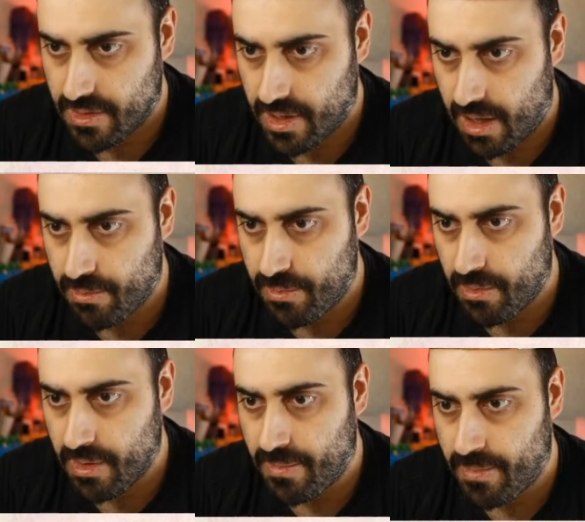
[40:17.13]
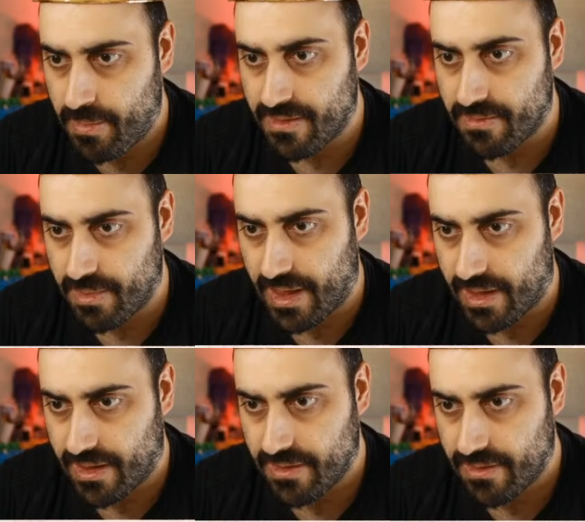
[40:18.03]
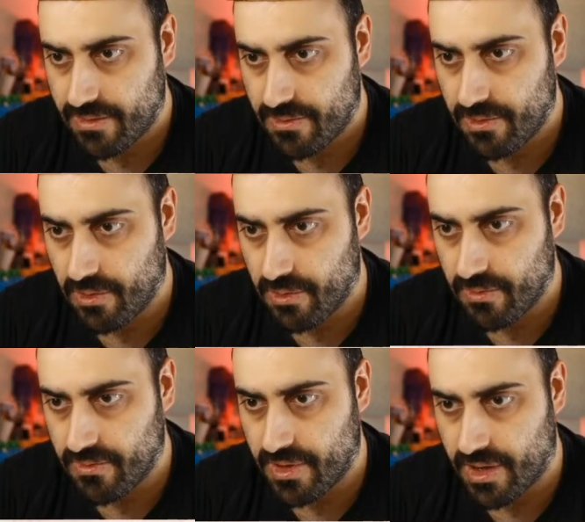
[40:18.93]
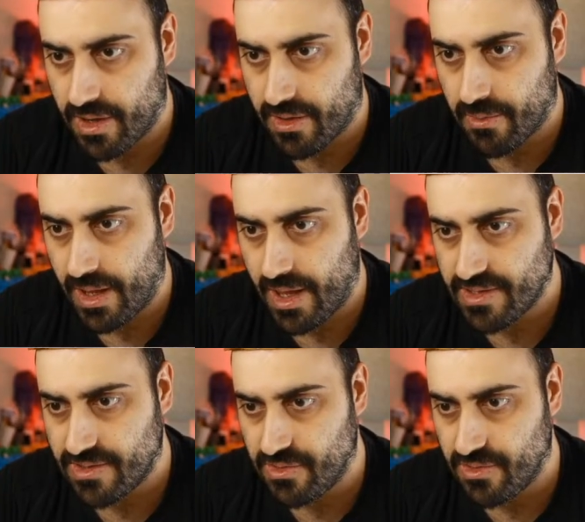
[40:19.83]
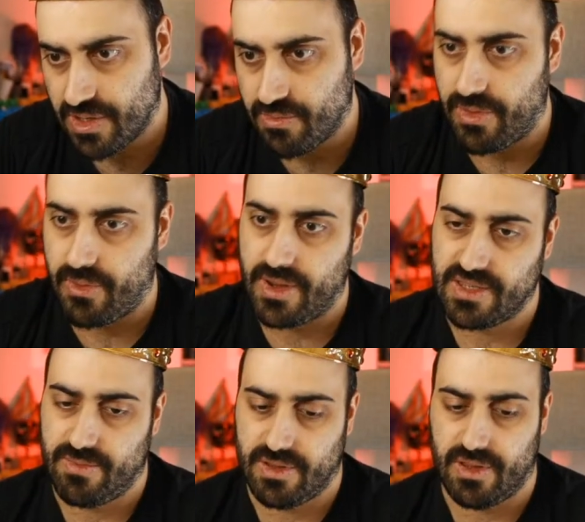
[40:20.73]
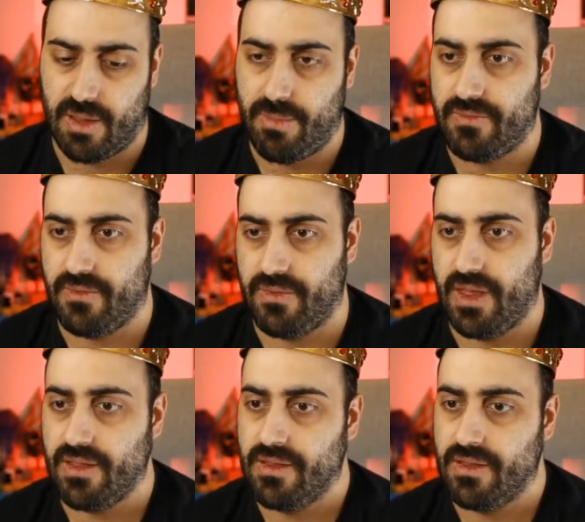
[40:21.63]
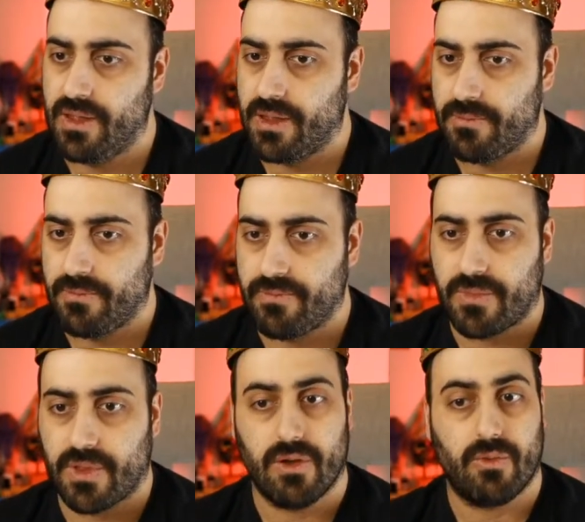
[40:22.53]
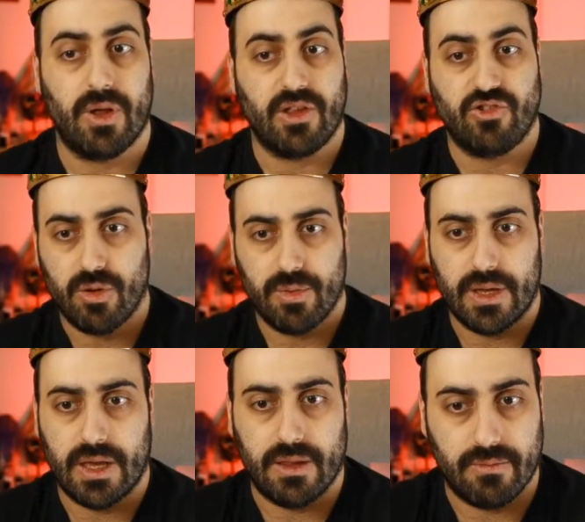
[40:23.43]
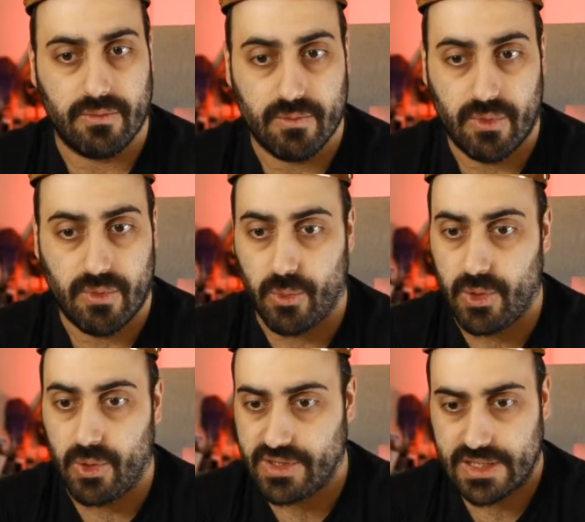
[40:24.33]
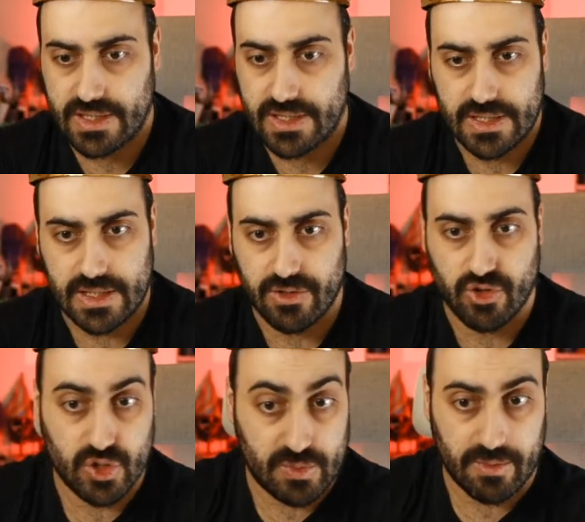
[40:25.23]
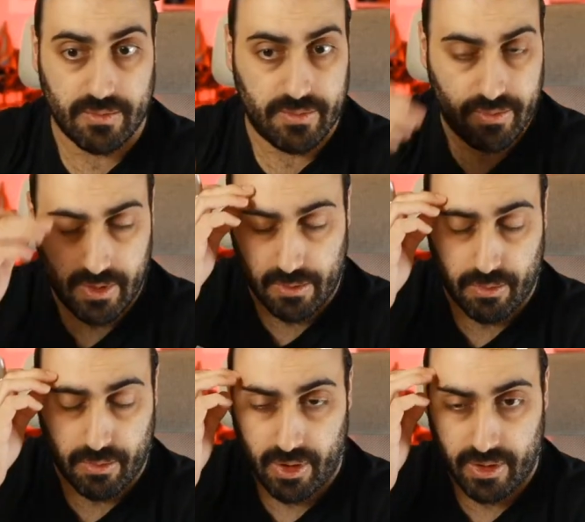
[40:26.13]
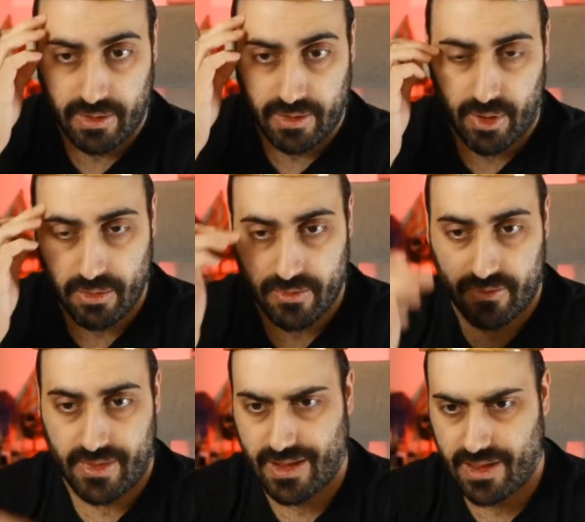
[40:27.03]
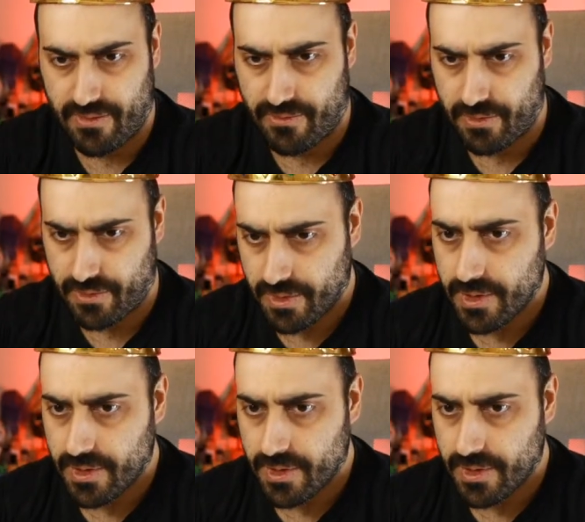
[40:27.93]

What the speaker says: I would probably paint it black or dark gray as you did with the rest, but apart from that, great job and very well done, and you should be very, very proud of that effort